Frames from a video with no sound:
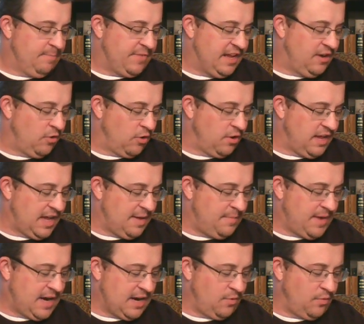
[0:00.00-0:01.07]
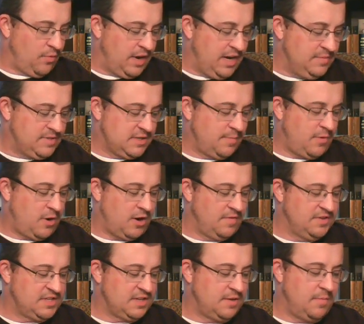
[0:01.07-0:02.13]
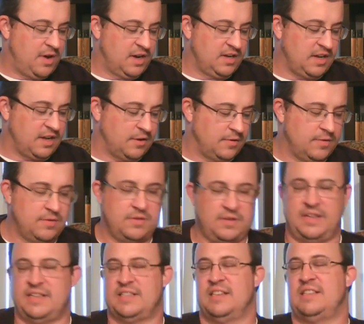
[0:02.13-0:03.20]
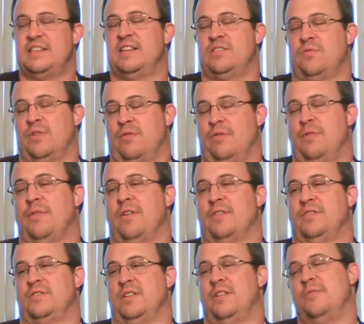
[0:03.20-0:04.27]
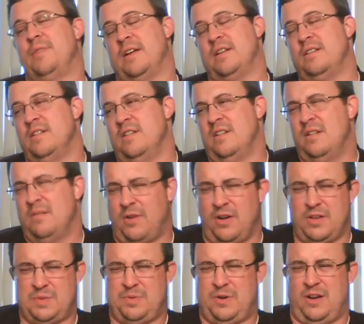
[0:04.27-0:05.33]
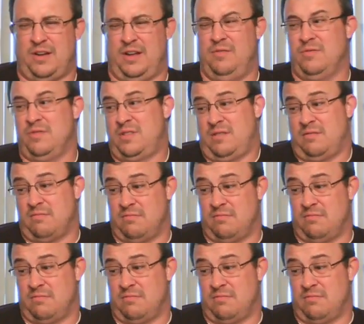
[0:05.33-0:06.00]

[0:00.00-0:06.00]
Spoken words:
In order that I might reap some harvest among you. He says he doesn't want to reap or sow, but Paul's Paul. He wants